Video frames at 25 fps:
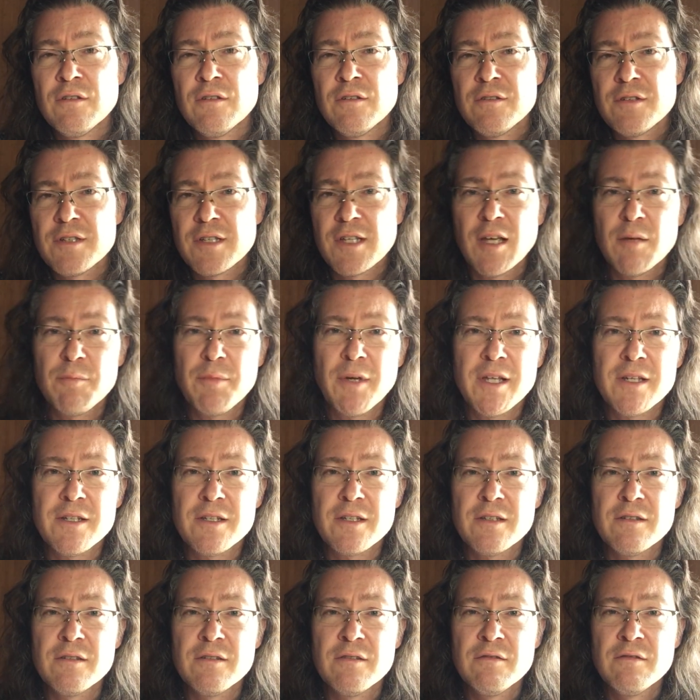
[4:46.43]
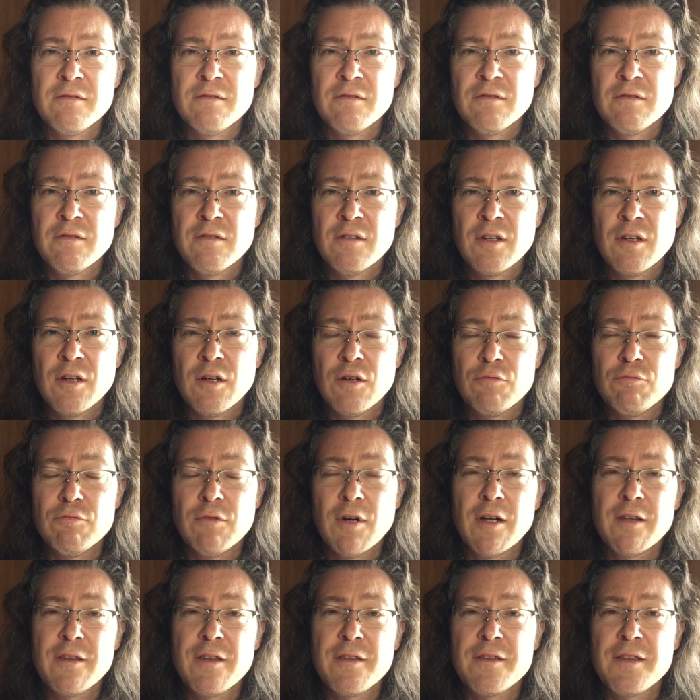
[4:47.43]
to get better,
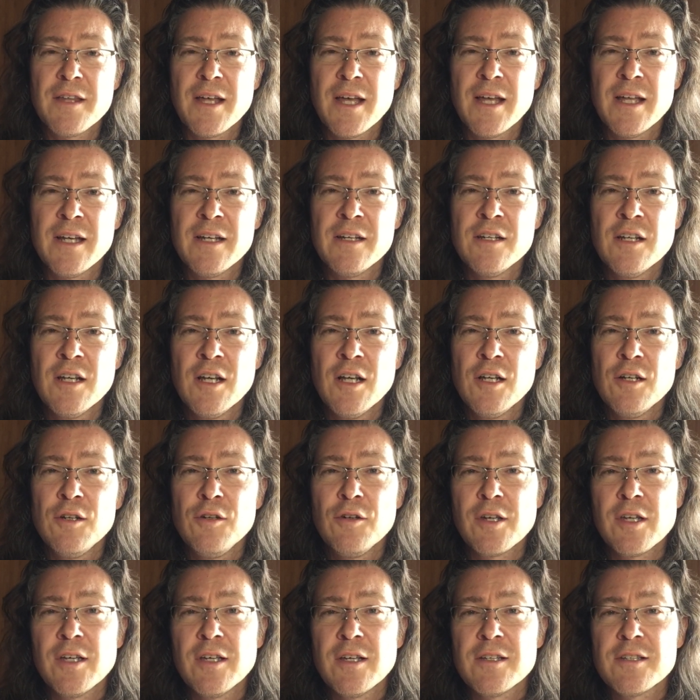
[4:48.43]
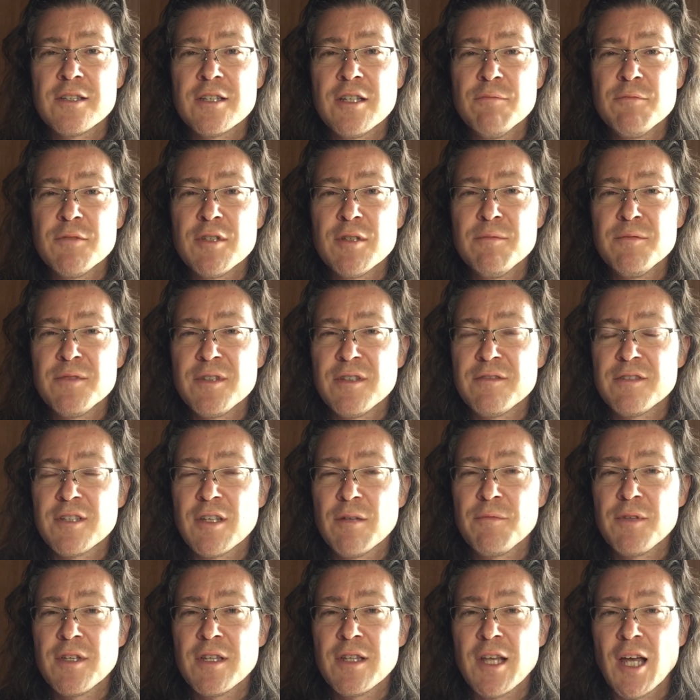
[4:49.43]
rather than looking at symptoms as
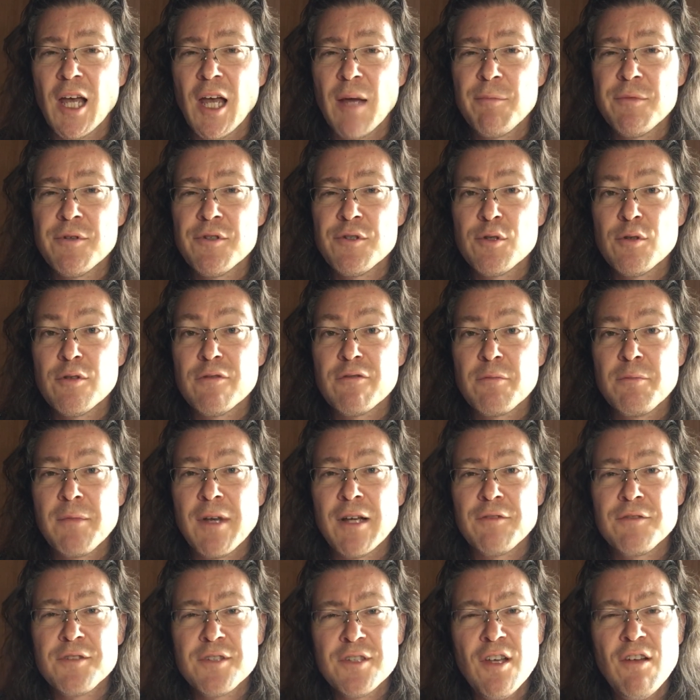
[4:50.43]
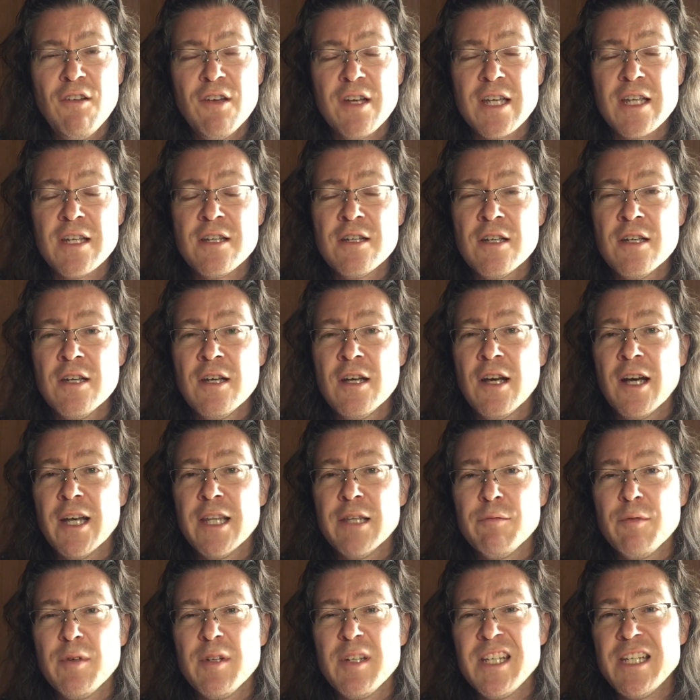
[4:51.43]
something that happened to us from outside and
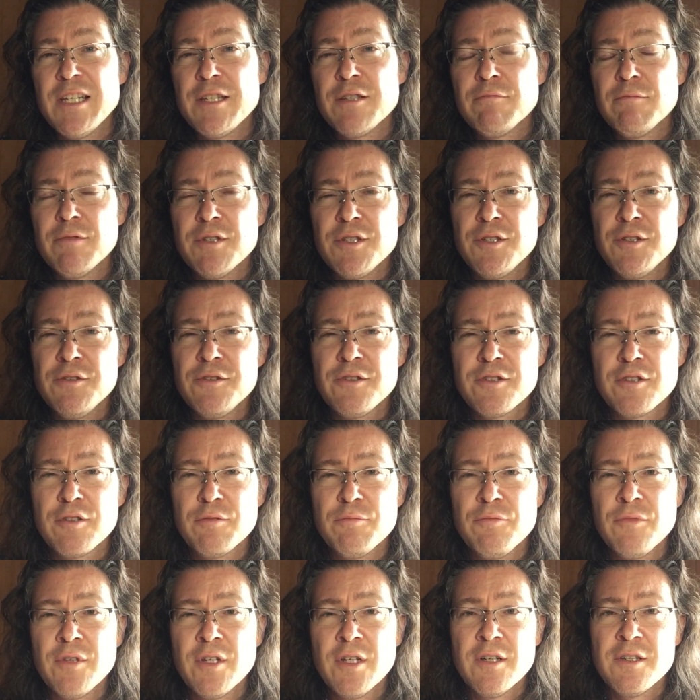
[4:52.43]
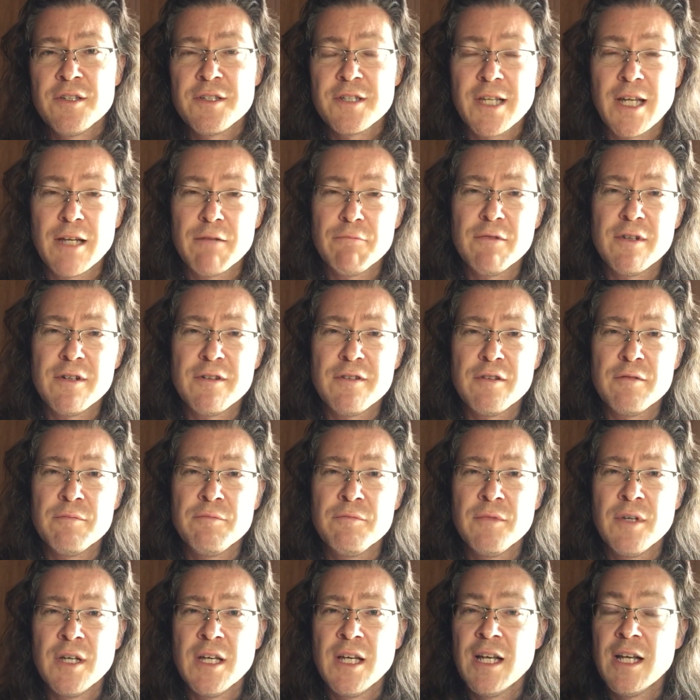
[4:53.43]
then we need to reduce them to get rid of them.
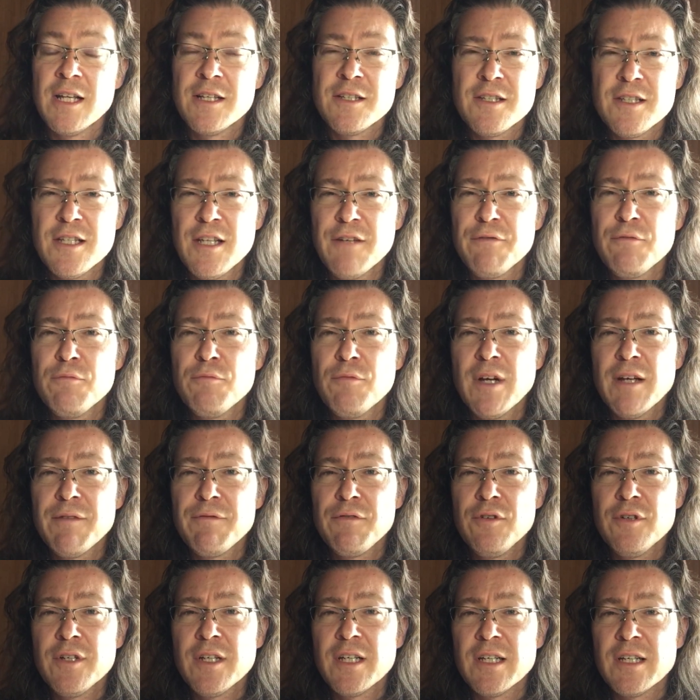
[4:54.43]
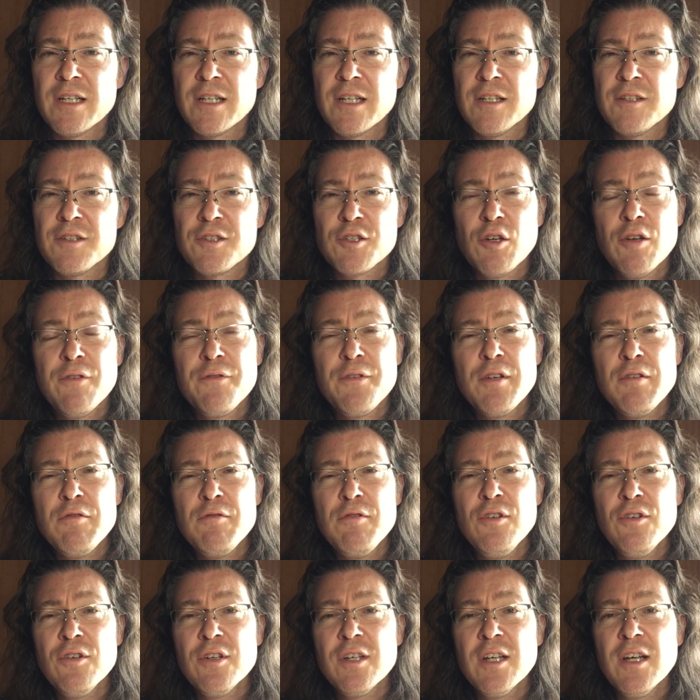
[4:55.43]
It's a different way of looking at it. So if you
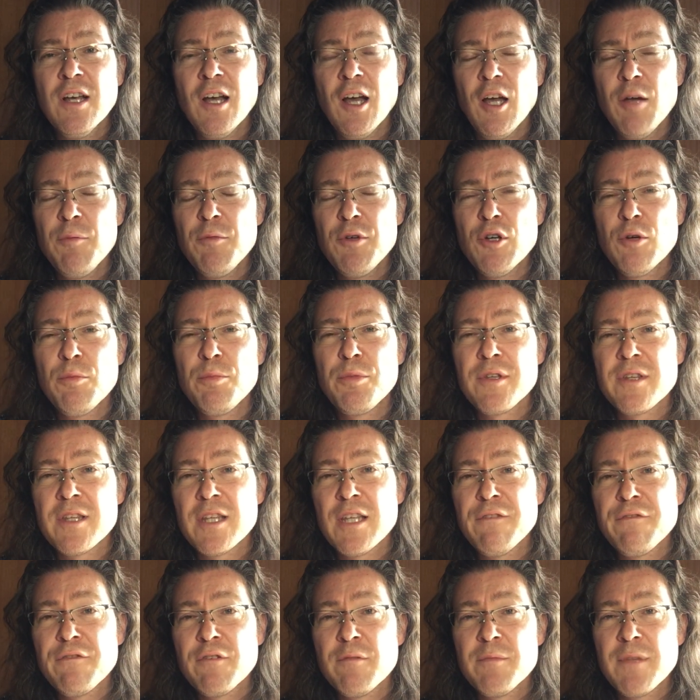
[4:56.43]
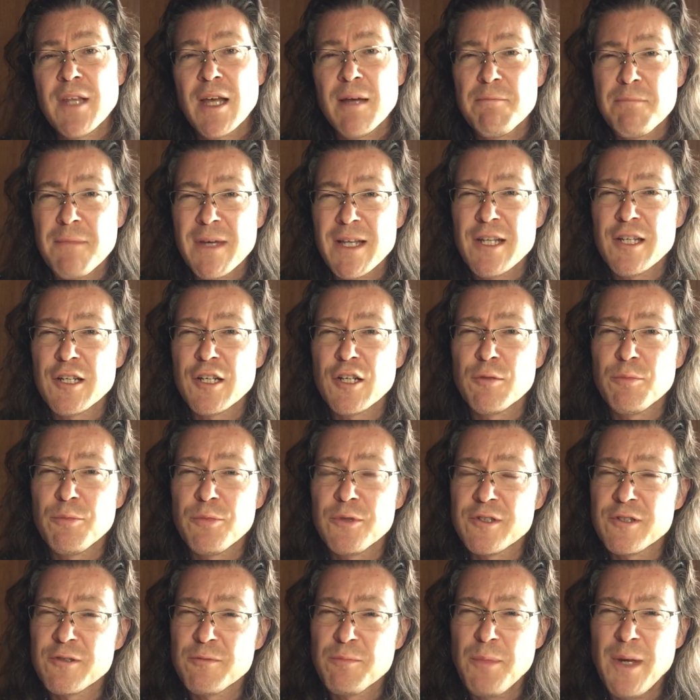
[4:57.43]
look at homeopathy from that medical
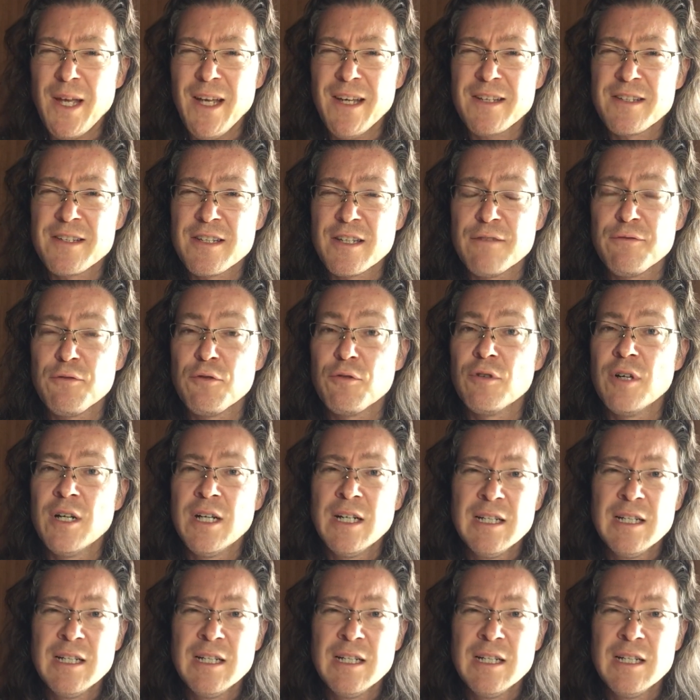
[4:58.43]
perspective, or